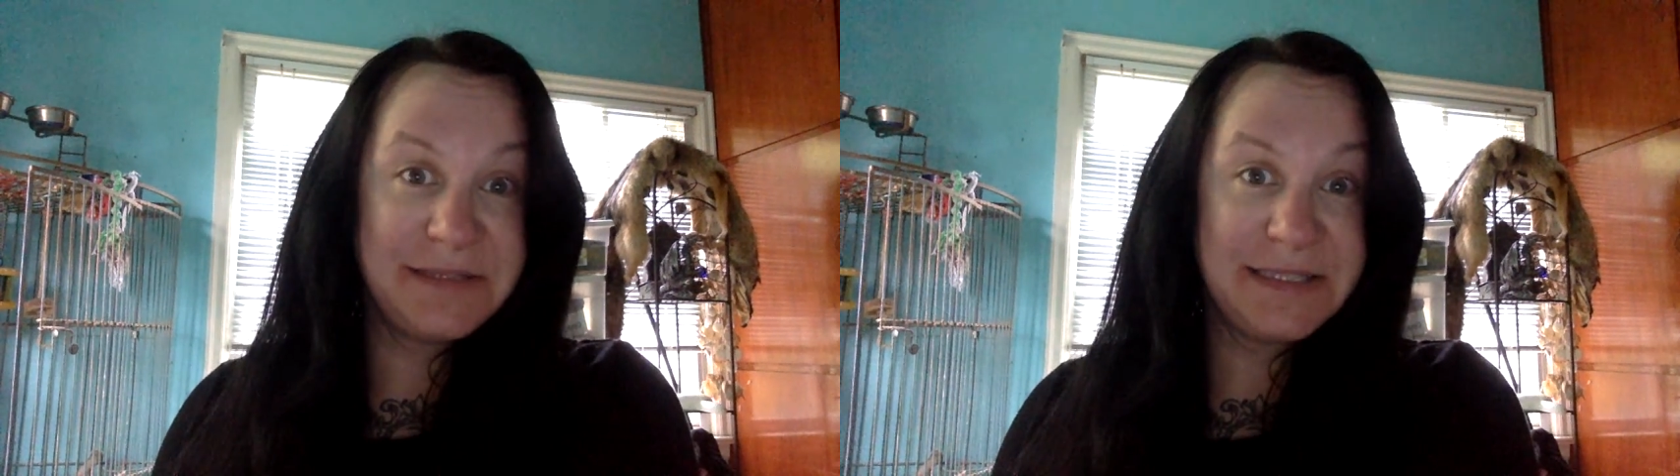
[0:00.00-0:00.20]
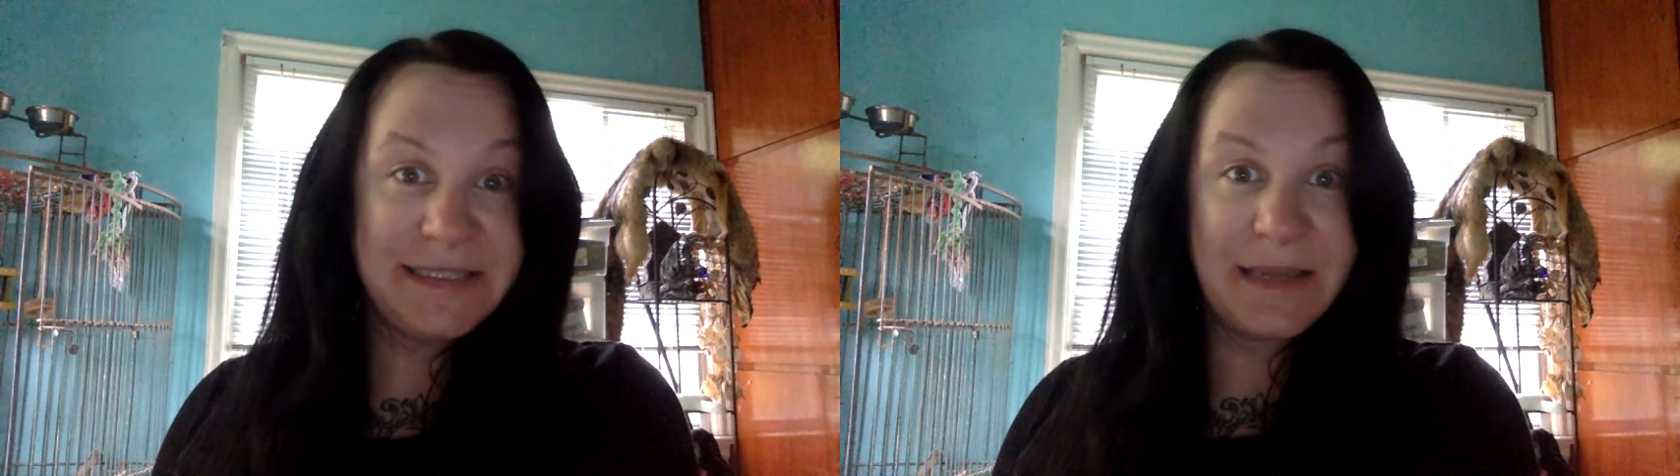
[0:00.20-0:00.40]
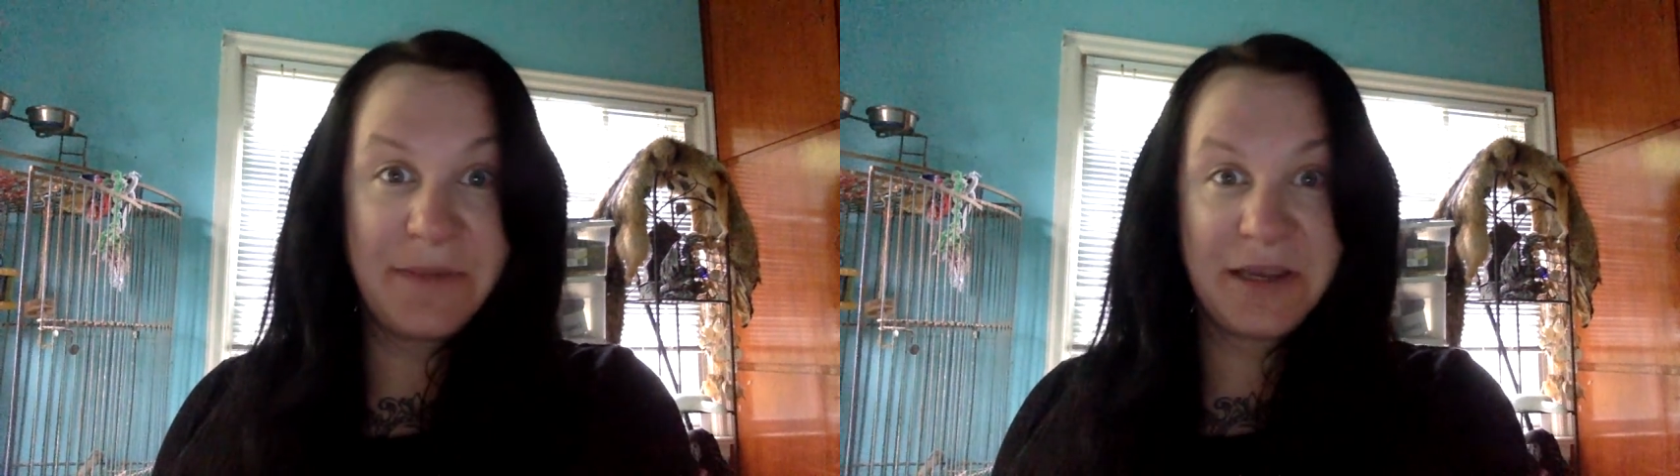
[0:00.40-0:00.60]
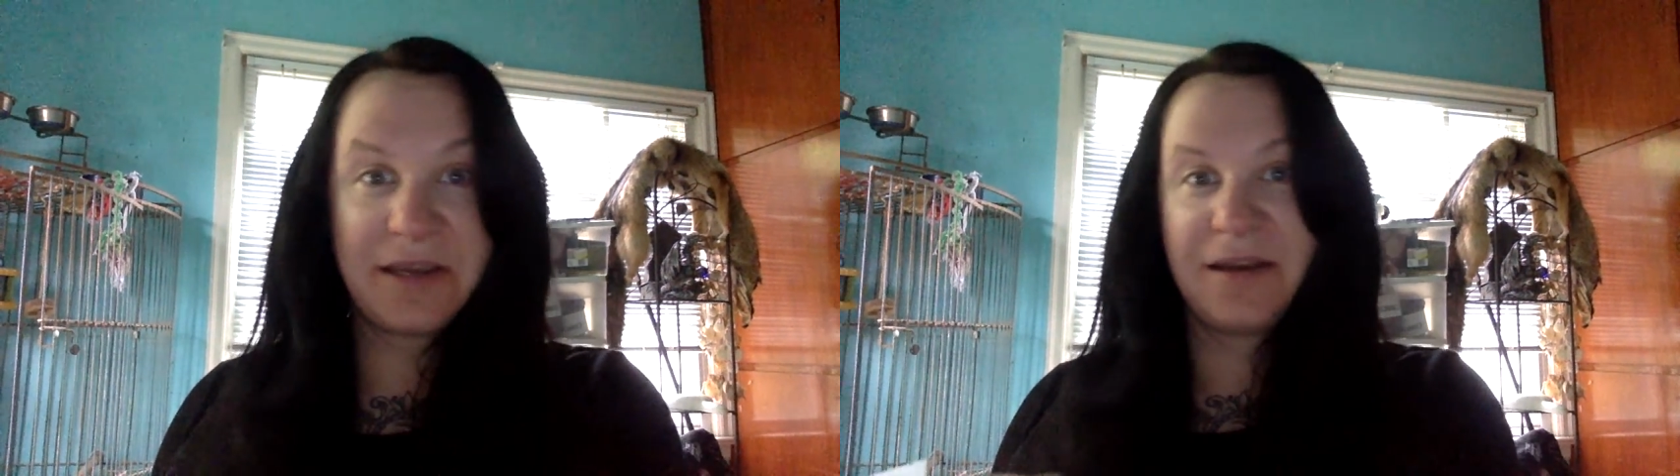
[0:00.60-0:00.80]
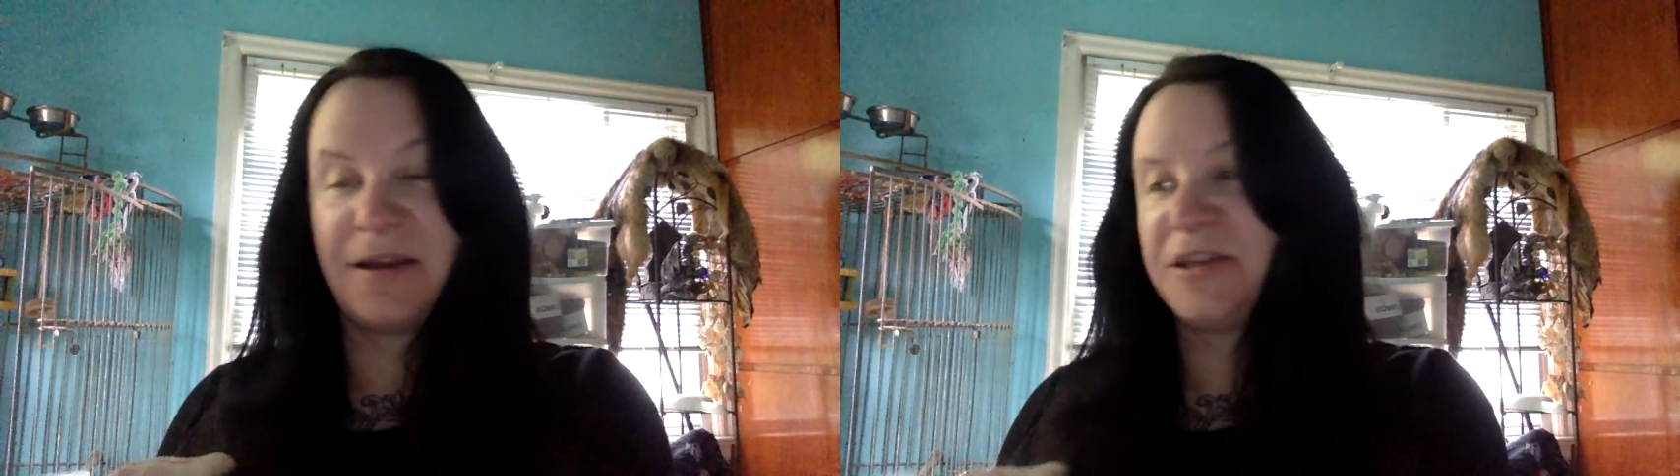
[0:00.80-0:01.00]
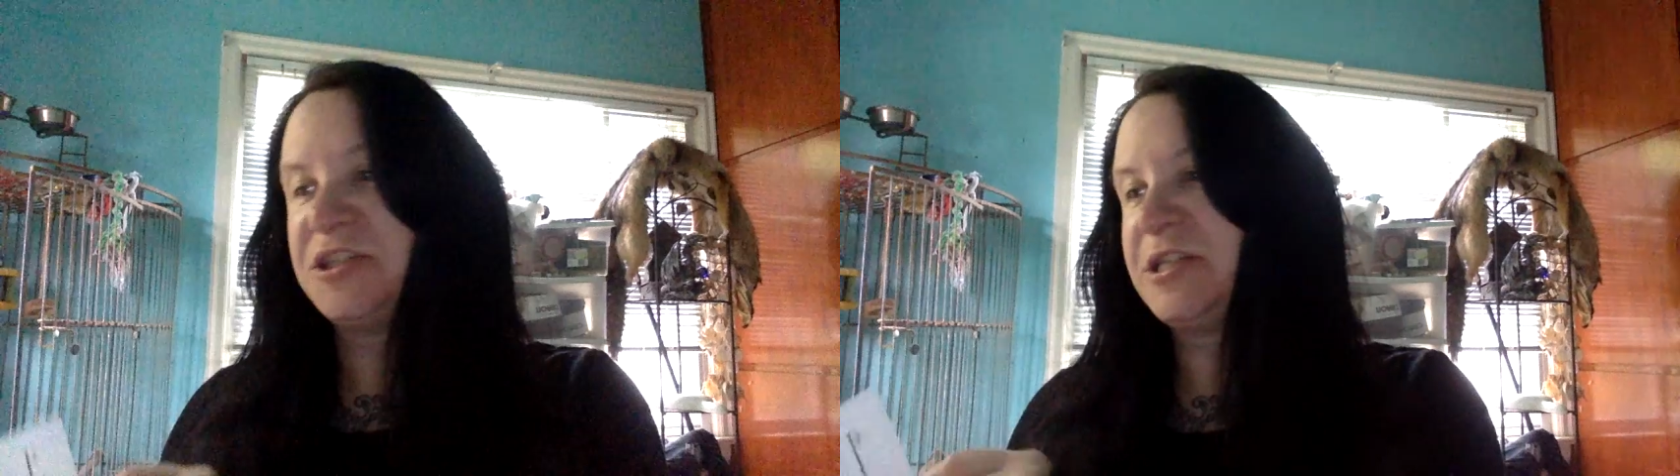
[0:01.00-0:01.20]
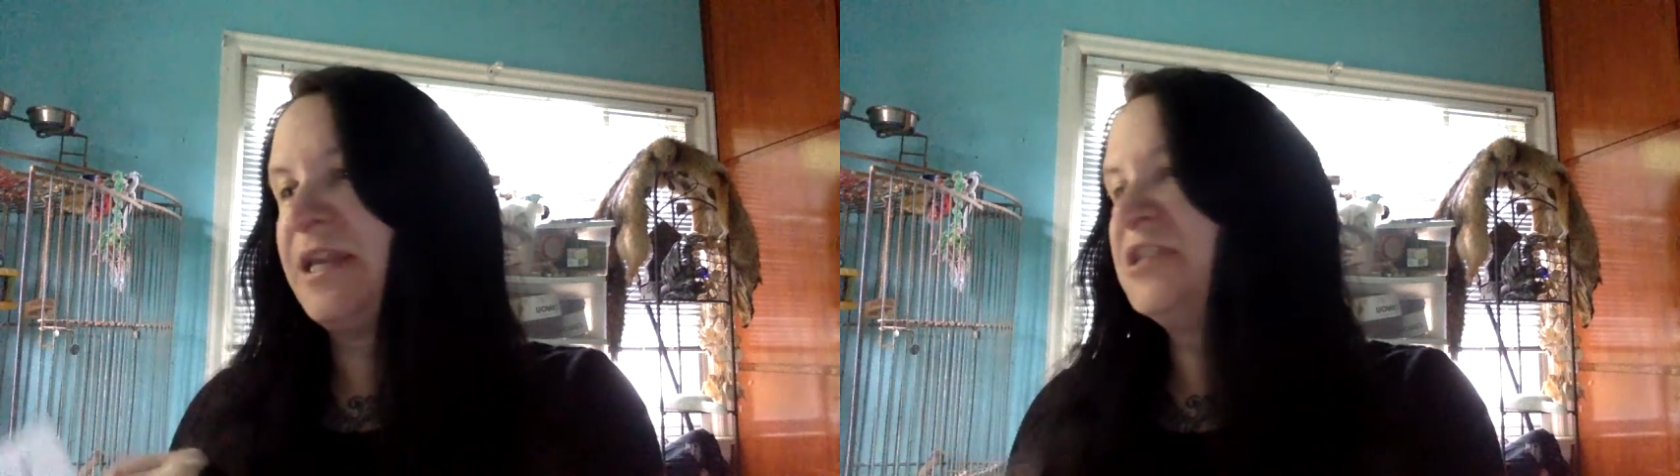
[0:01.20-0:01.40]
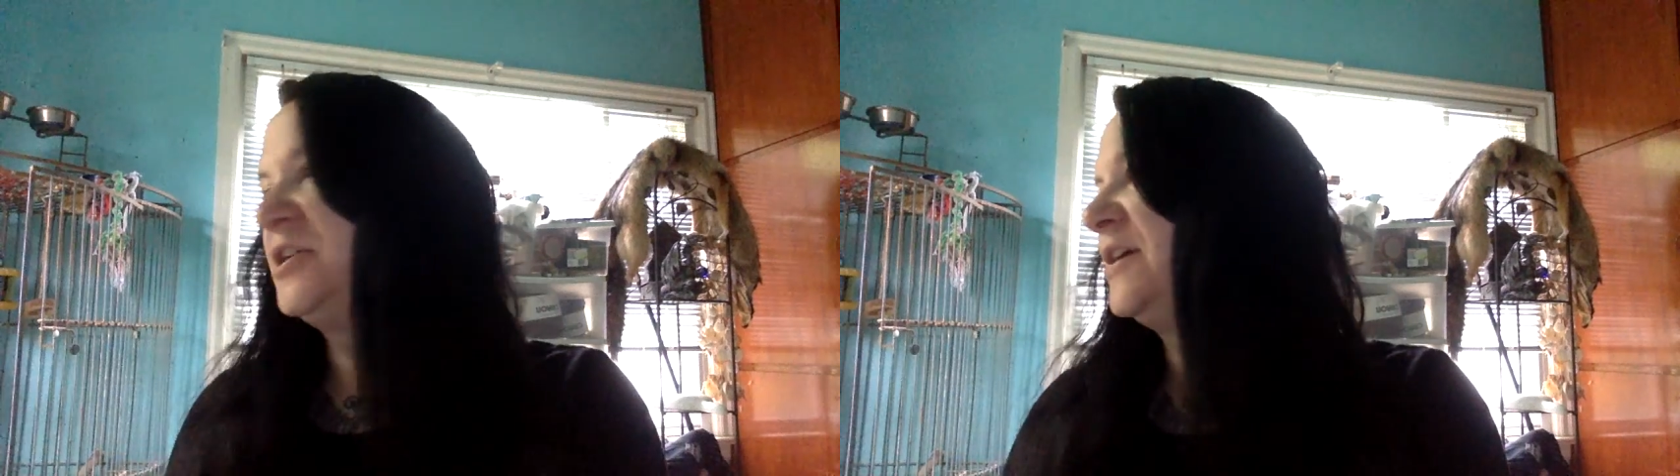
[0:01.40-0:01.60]
systemic
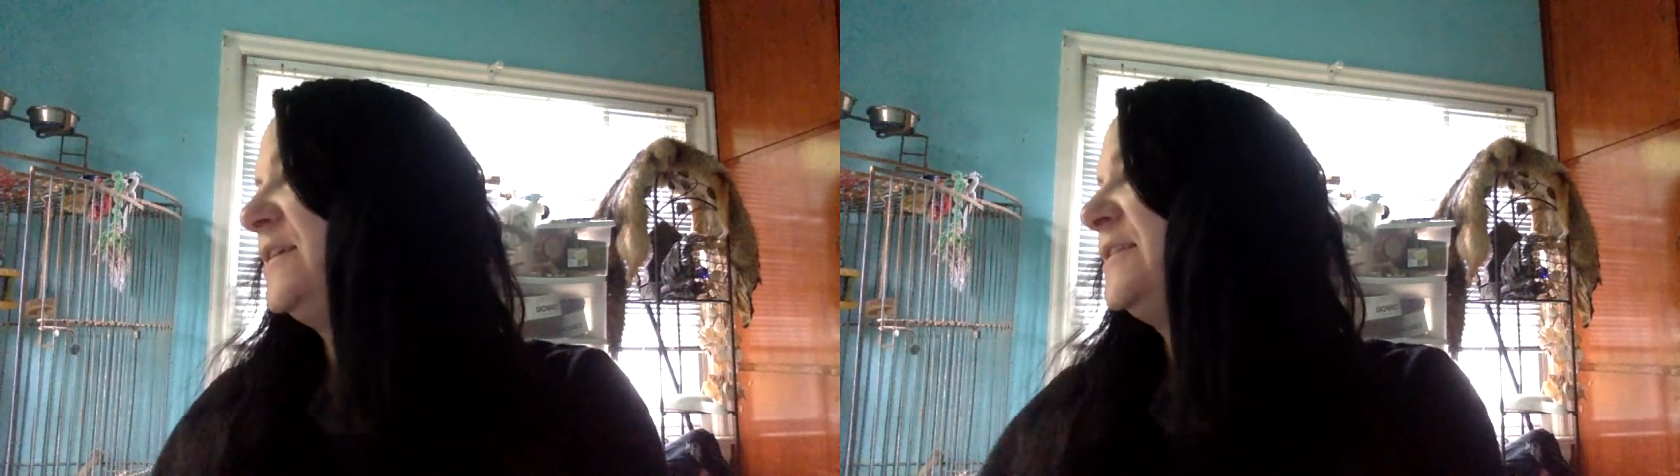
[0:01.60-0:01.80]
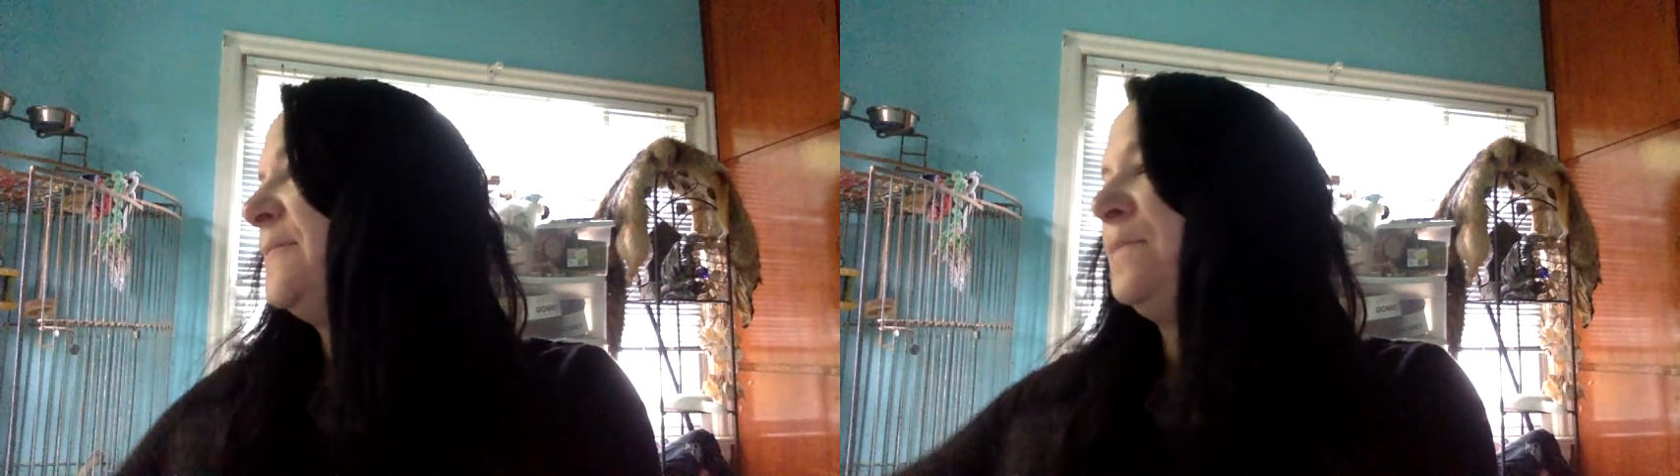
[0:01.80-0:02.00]
changes.